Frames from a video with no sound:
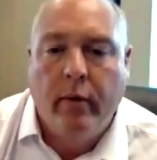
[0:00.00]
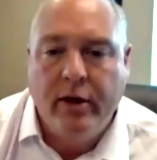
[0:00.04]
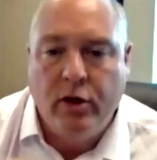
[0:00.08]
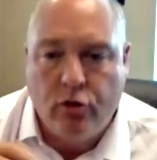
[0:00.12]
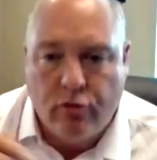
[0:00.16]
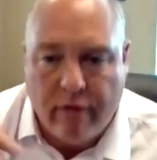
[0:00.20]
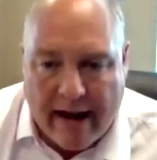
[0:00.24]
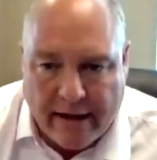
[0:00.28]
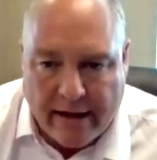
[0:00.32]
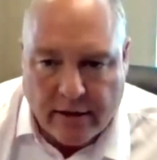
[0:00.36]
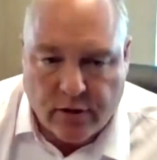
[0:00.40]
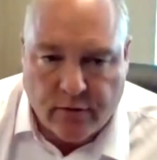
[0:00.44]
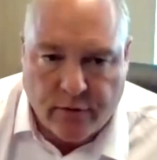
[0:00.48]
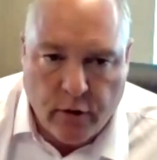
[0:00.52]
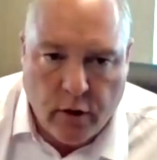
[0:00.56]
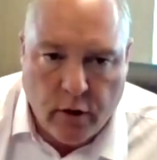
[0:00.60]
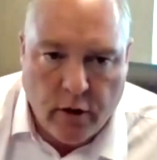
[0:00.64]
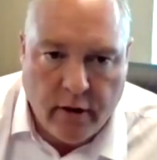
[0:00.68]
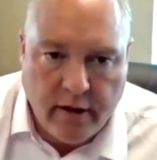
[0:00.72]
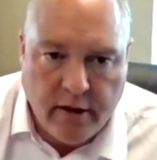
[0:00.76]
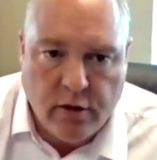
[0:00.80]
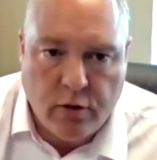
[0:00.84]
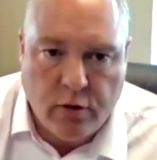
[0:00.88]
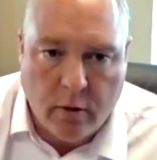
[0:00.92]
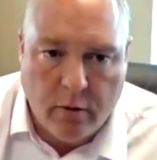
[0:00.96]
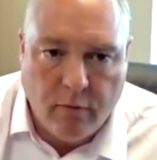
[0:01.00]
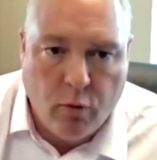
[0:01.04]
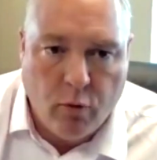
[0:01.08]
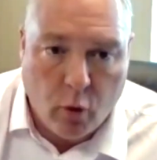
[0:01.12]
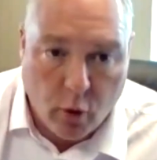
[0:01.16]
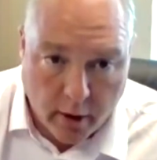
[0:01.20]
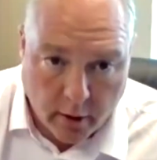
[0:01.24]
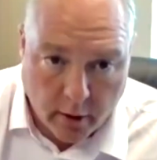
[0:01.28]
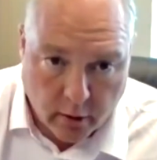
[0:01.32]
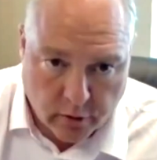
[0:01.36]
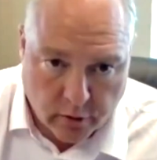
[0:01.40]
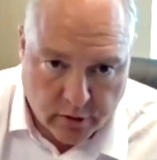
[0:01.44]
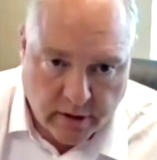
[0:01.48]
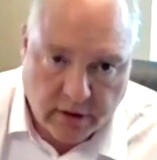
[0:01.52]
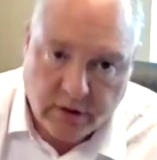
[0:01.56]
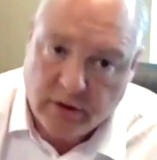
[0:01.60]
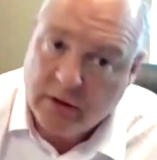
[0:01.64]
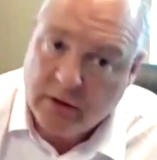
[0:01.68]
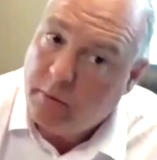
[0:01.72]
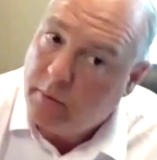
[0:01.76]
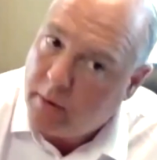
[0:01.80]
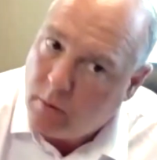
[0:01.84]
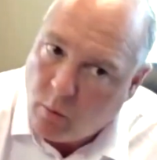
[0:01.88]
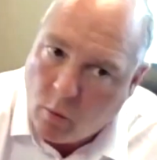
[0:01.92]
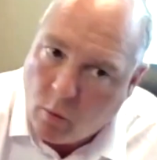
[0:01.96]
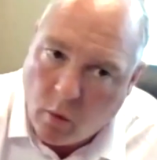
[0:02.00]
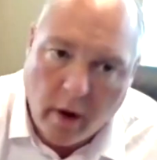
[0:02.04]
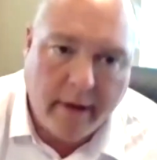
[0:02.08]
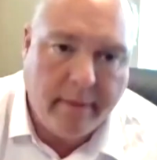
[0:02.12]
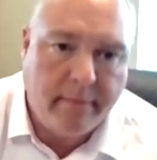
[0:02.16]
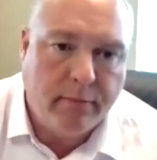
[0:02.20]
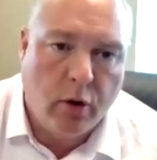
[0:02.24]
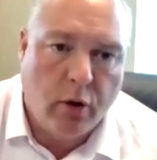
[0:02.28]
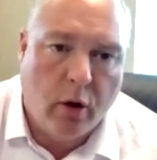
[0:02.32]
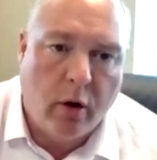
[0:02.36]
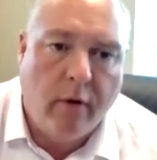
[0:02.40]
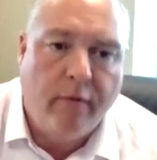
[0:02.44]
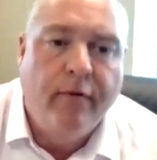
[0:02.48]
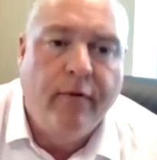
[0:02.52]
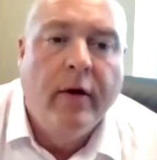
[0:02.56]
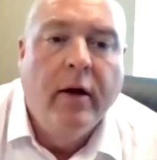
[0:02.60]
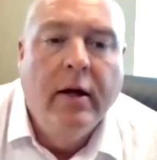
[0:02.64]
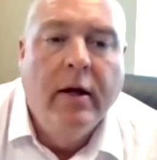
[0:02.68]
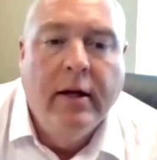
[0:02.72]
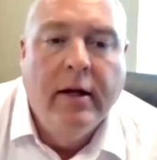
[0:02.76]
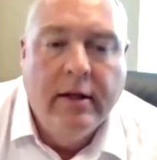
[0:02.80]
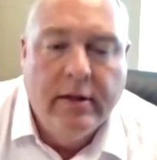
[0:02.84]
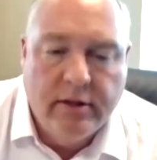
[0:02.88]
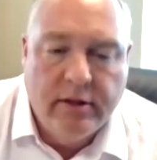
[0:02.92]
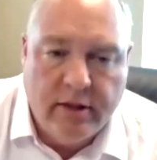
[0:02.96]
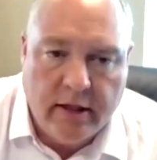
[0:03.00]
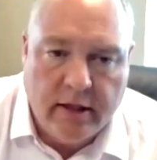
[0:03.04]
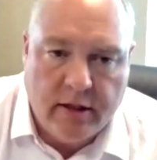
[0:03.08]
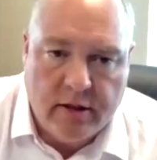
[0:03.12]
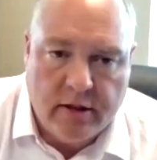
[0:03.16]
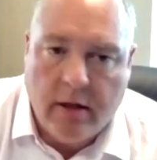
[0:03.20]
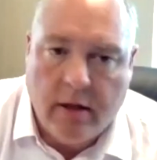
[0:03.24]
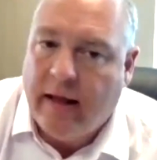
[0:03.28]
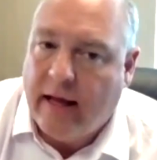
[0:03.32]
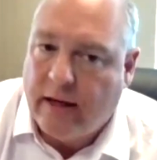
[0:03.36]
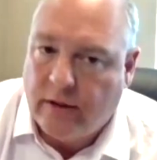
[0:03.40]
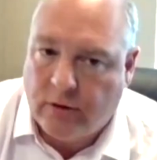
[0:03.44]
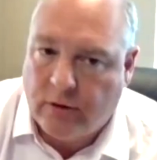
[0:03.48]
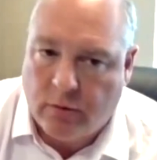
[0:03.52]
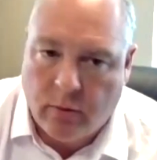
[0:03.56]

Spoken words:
we transferred into a royalty. So we wiped off 60.